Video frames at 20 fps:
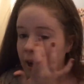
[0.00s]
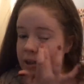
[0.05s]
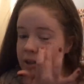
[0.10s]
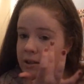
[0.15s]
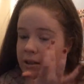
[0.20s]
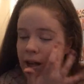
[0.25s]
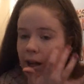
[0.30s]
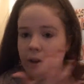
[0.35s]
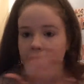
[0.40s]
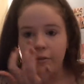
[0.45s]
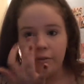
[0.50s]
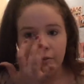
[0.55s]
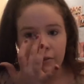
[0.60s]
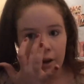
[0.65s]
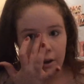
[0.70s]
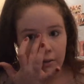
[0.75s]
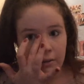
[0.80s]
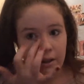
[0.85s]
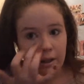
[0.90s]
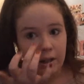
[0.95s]
I just have
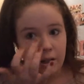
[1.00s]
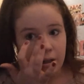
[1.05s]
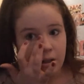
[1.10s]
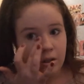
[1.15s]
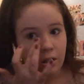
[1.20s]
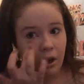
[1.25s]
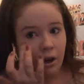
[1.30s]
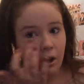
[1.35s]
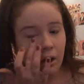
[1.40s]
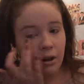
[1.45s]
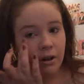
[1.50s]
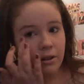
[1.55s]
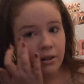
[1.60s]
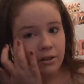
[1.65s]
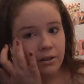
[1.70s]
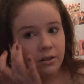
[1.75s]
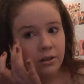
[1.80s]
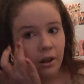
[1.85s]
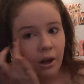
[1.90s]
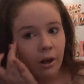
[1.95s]
very dark
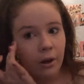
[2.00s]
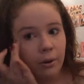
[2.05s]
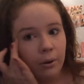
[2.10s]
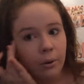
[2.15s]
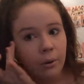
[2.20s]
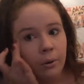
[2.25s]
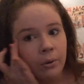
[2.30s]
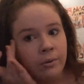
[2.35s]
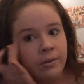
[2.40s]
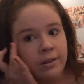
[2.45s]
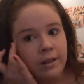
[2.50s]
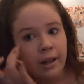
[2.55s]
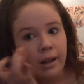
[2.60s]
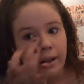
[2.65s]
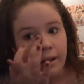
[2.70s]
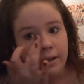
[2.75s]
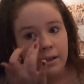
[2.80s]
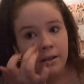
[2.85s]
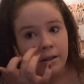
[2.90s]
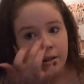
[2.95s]
circles,
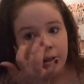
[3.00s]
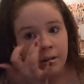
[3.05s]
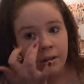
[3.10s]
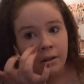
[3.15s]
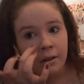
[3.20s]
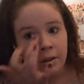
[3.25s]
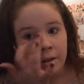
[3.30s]
and